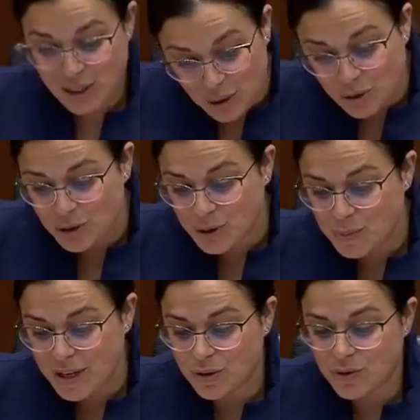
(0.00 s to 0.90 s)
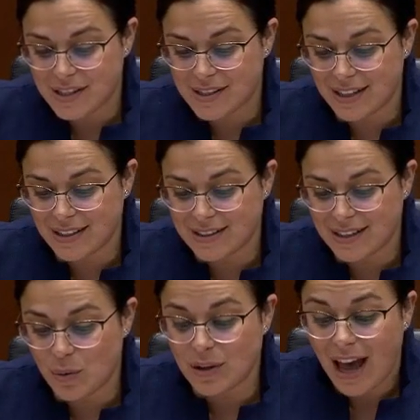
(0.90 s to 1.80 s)
an honor to be addressing
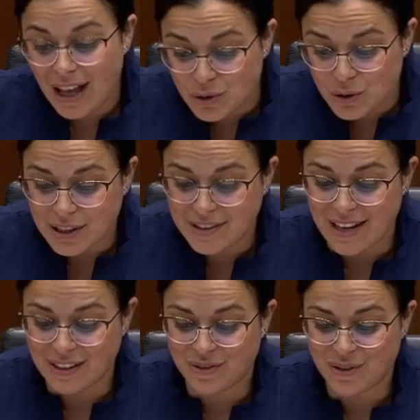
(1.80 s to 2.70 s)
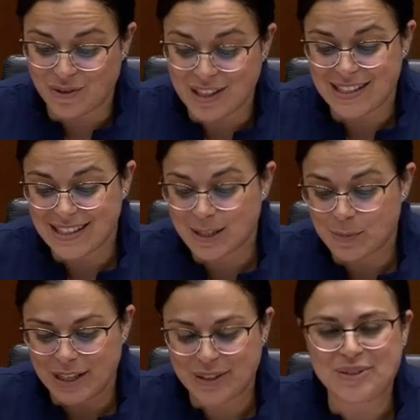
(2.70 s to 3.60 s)
the
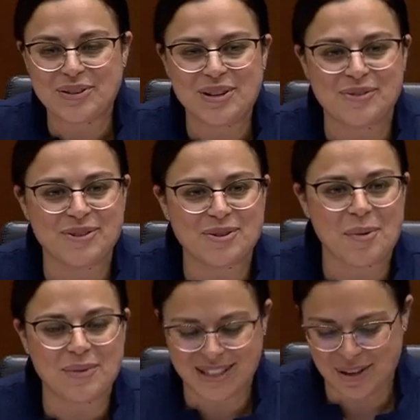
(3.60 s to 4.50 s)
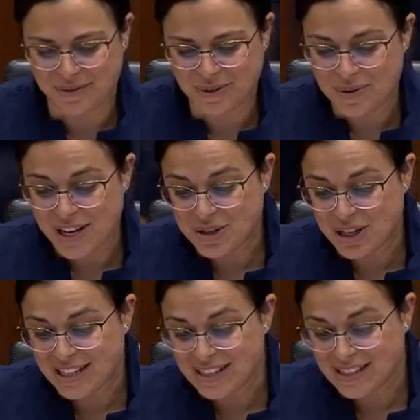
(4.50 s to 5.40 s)
156th plenary of the Committee of the
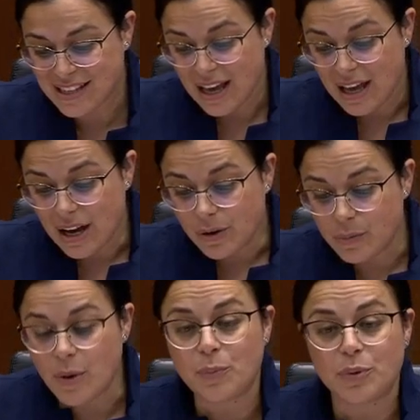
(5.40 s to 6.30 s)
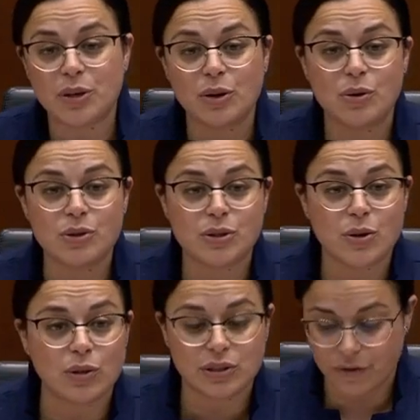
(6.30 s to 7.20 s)
Regions, remembering
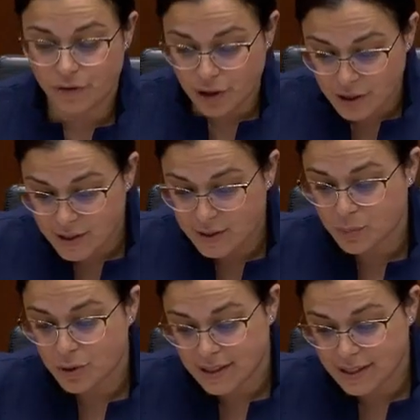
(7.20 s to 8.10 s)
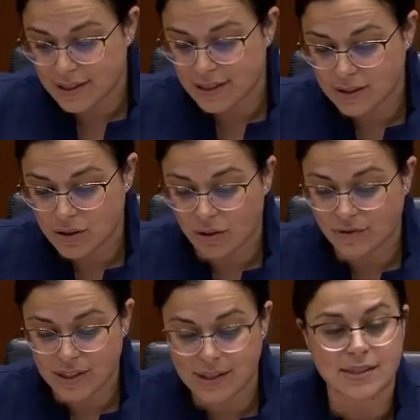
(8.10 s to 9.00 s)
also what the first president
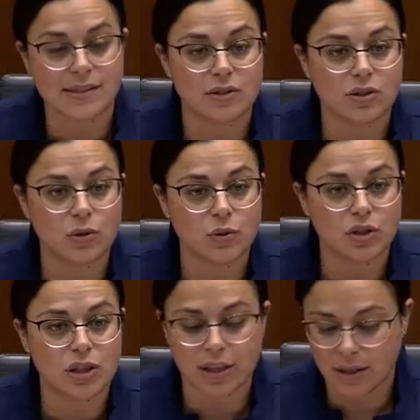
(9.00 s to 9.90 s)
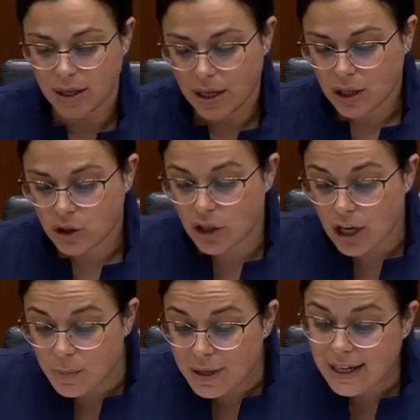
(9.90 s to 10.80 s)
of this institution,
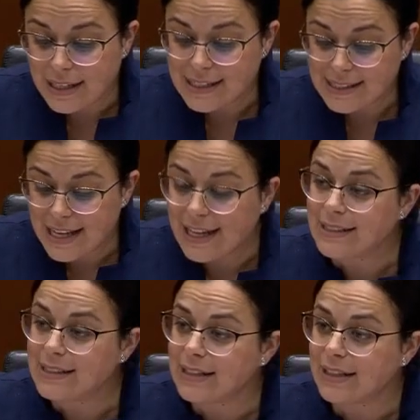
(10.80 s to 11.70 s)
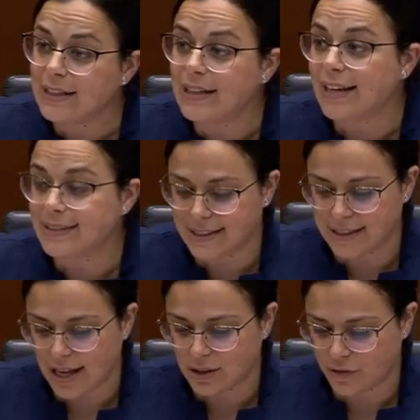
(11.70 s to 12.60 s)
Jacques Blanc, said in
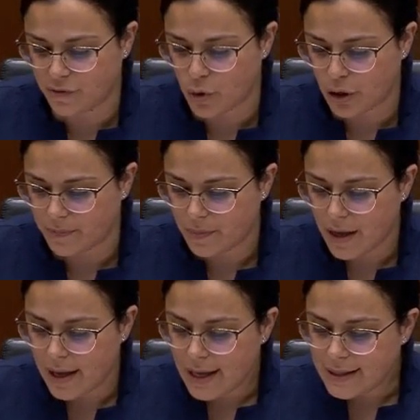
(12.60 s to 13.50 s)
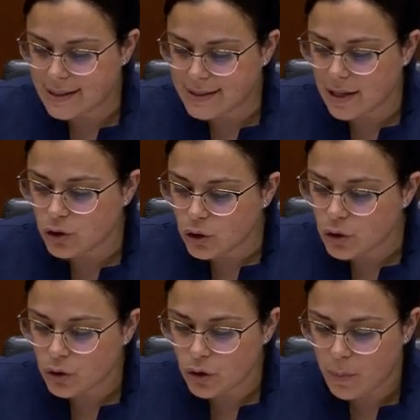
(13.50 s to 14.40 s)
1994, that a new
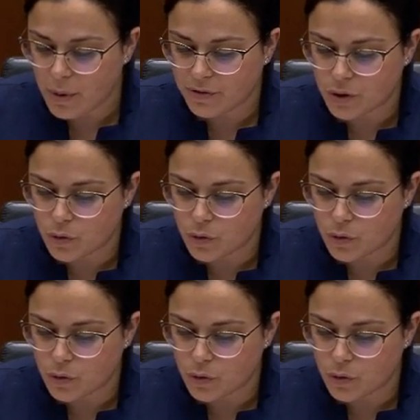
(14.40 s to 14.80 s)
Europe of the